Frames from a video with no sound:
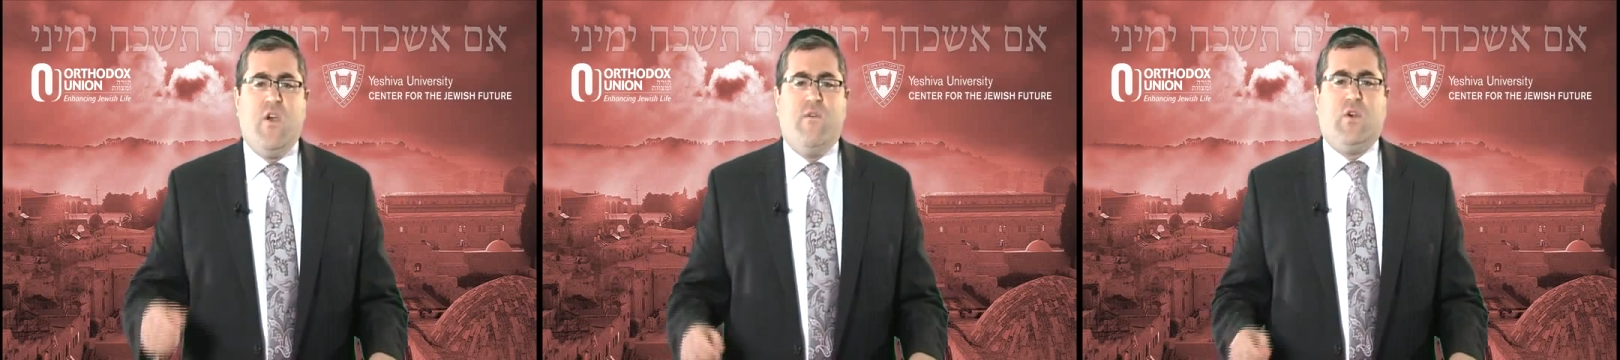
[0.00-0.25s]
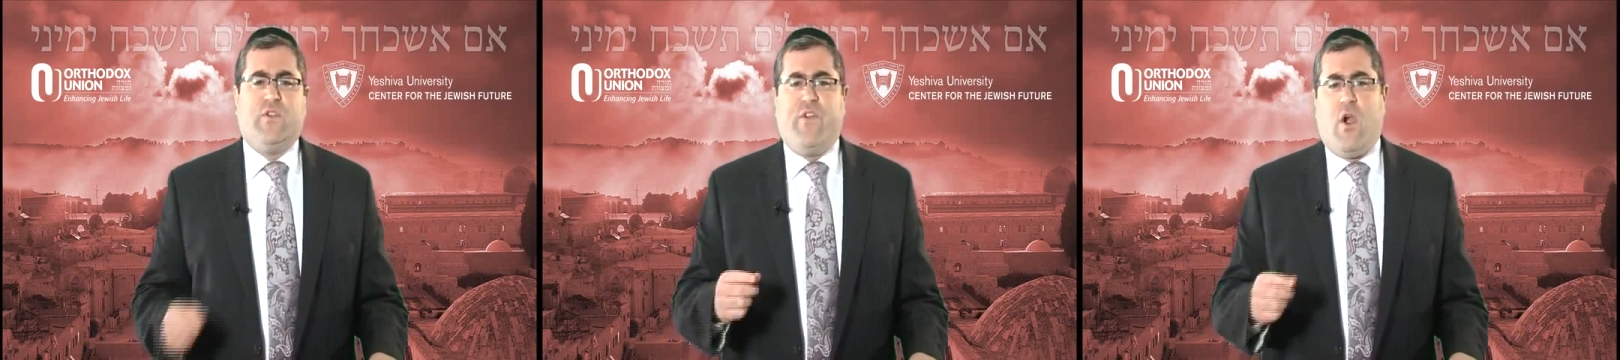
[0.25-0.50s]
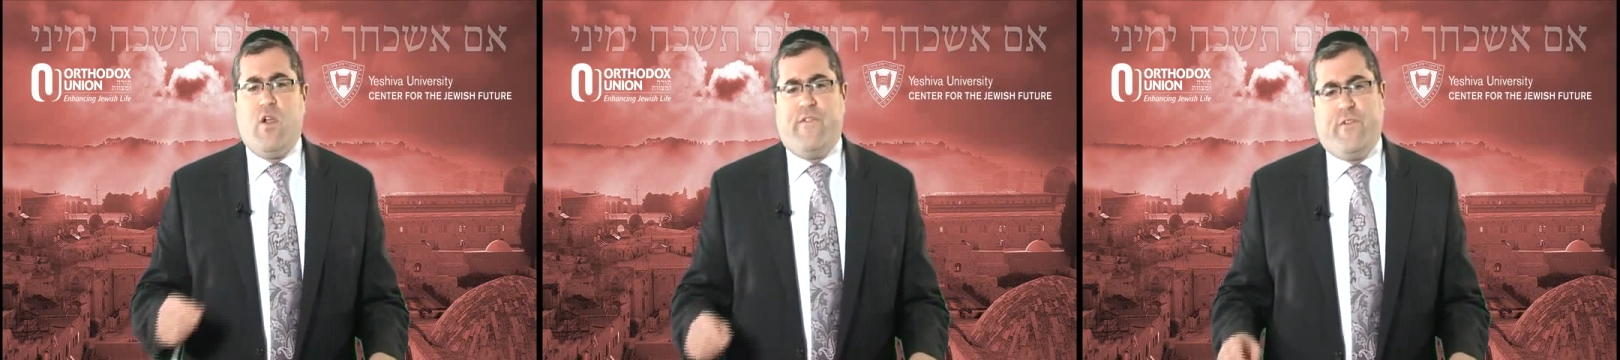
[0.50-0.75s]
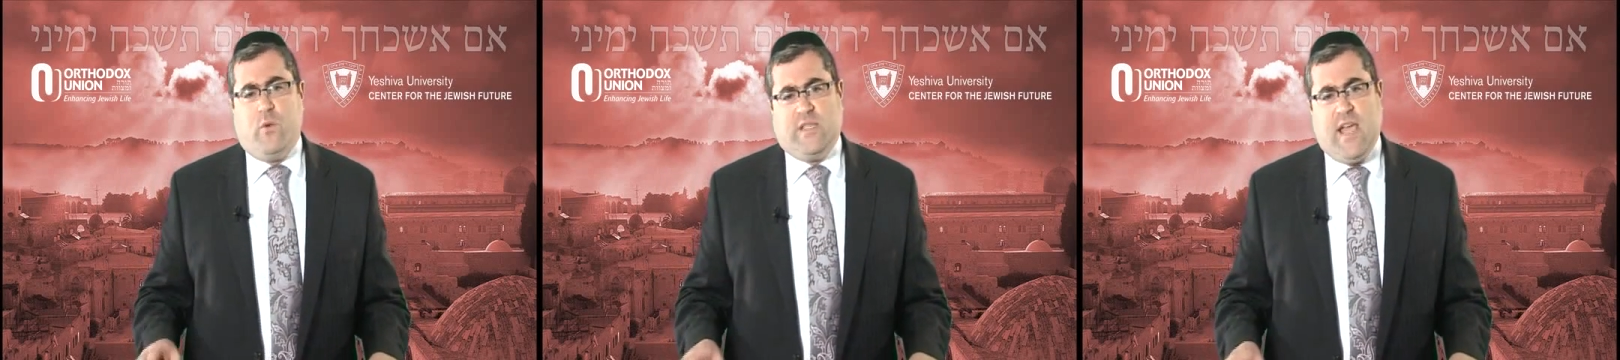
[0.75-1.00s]
versus very
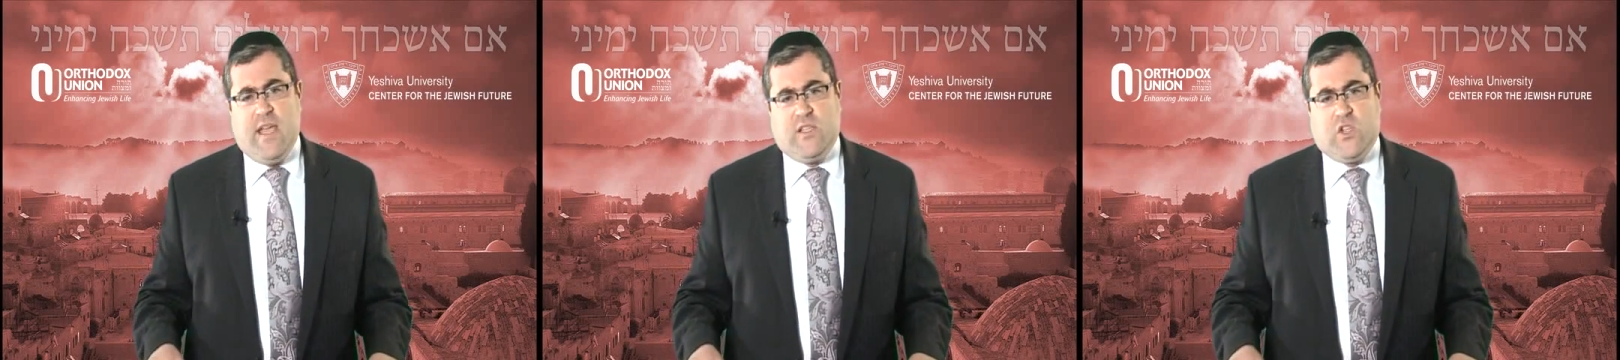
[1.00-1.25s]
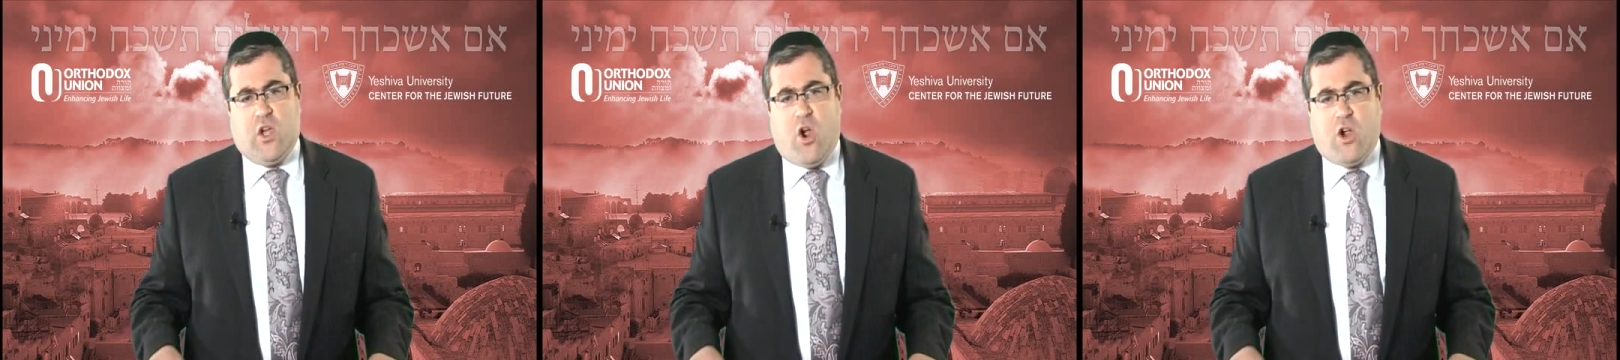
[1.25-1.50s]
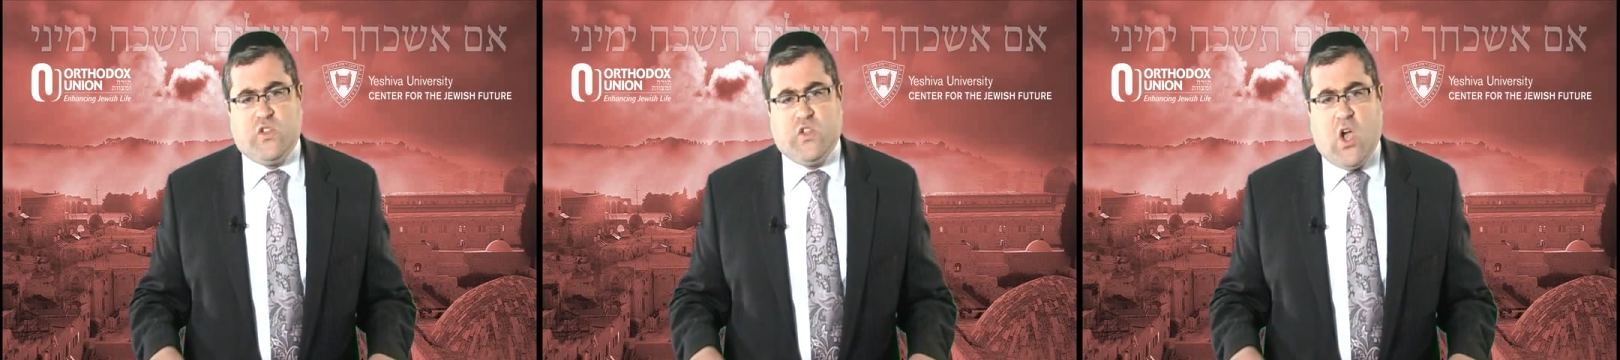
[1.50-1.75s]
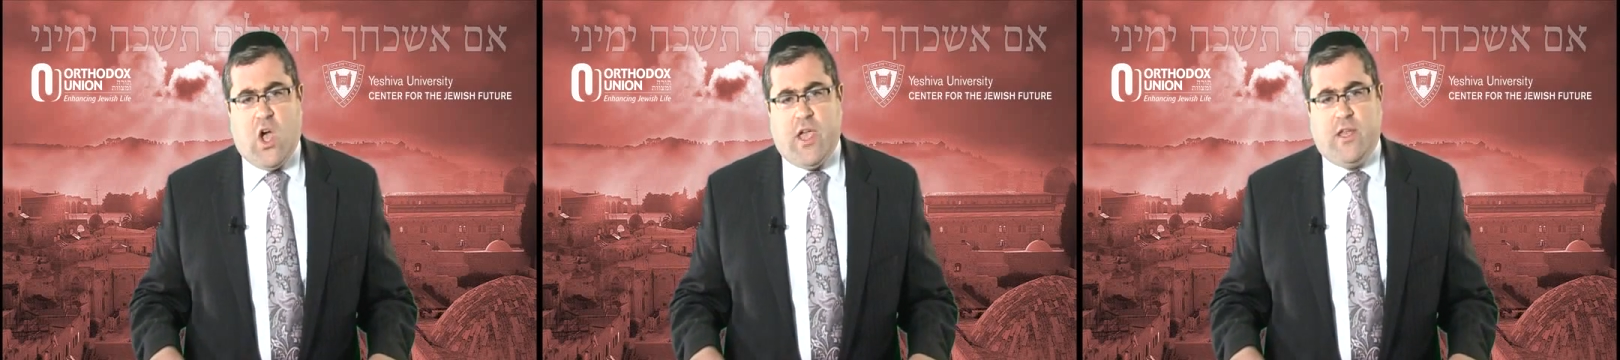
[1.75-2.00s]
few tanks on our
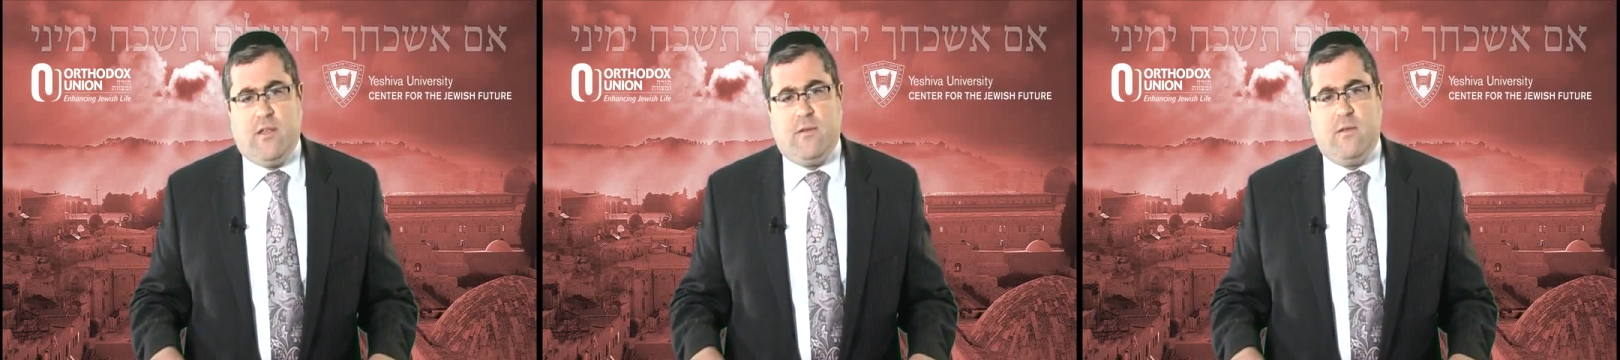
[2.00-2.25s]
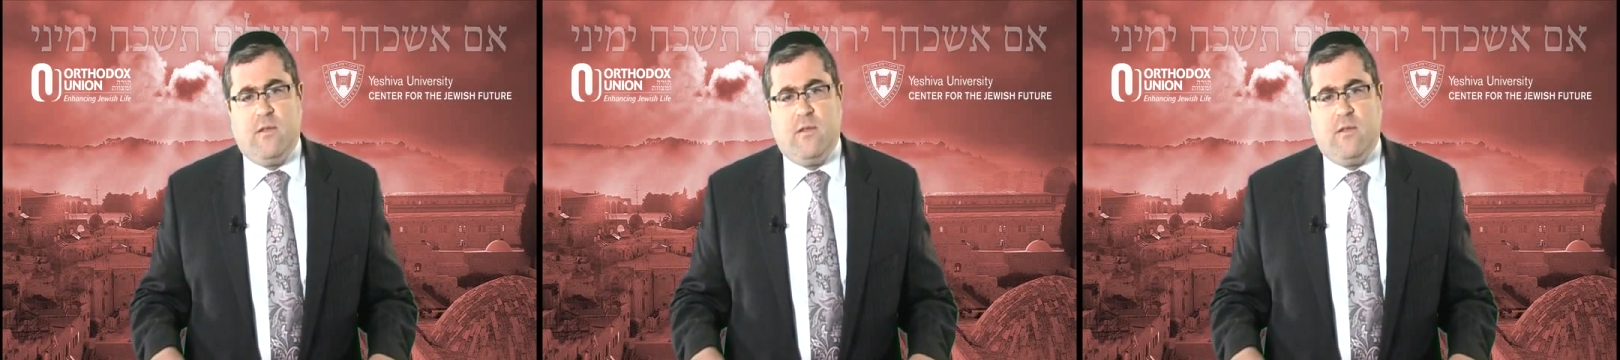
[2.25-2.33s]
side.